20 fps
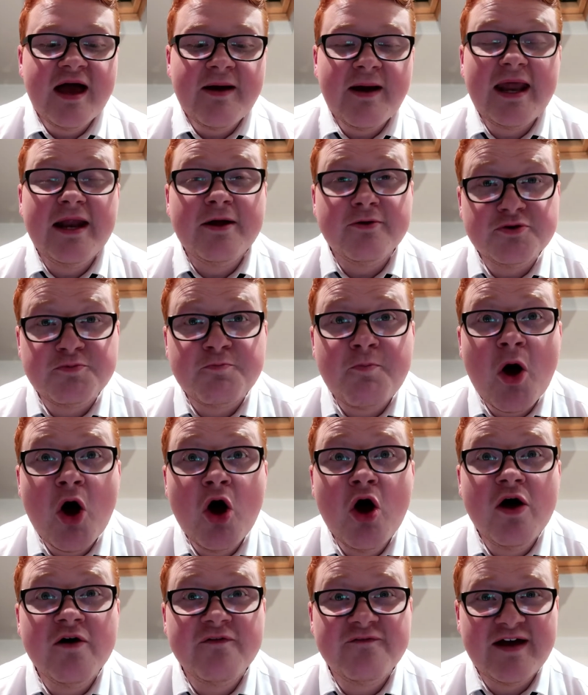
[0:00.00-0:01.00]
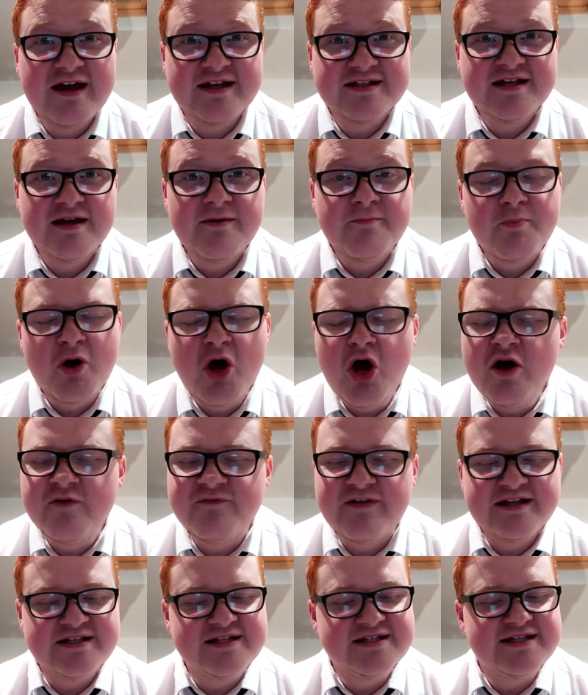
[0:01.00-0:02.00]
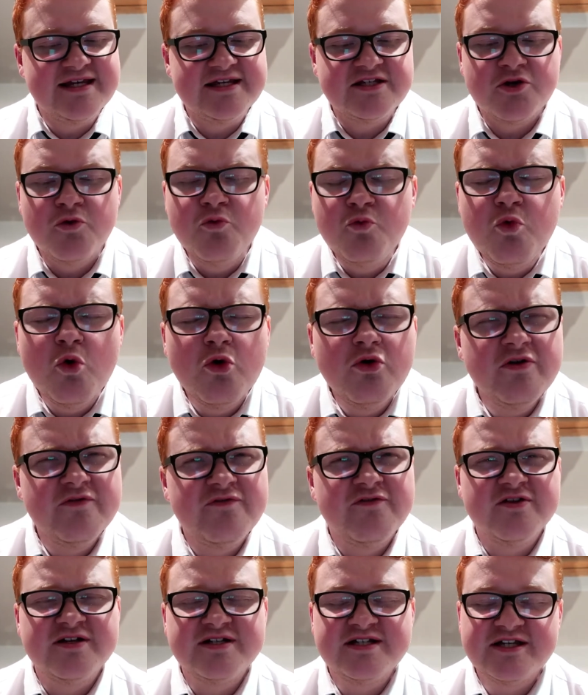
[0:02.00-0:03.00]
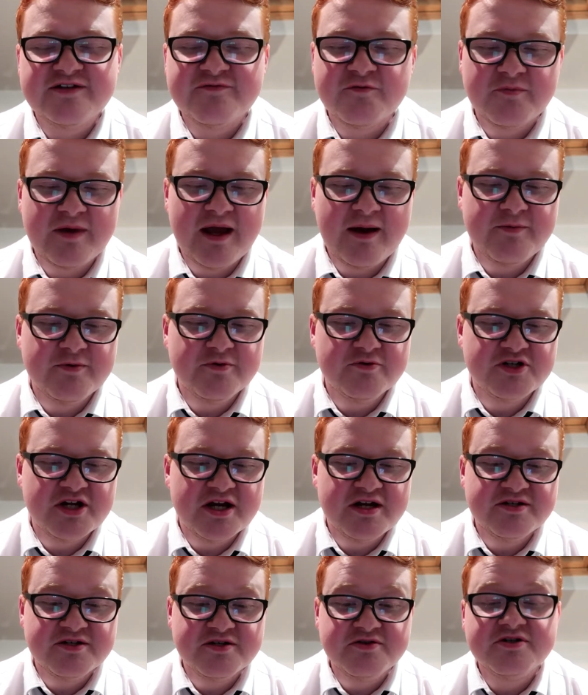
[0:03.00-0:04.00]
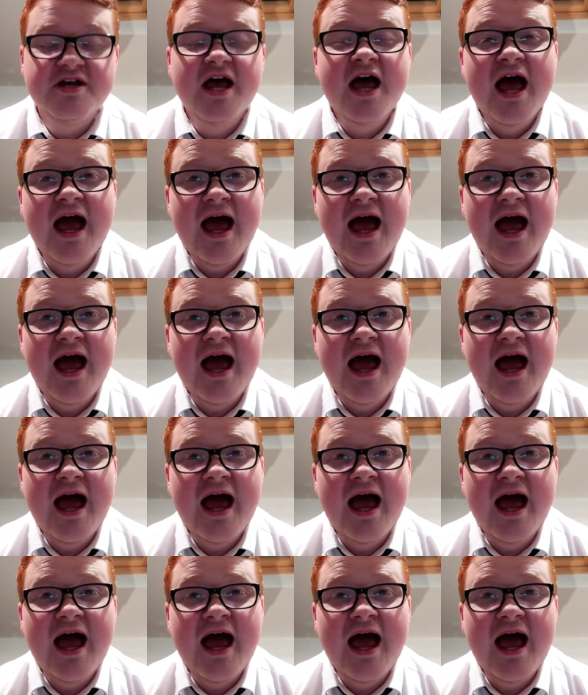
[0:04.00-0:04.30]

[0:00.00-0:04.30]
And it was perfect. Perfect assist, a wonderful assist from Gabriel Jesus,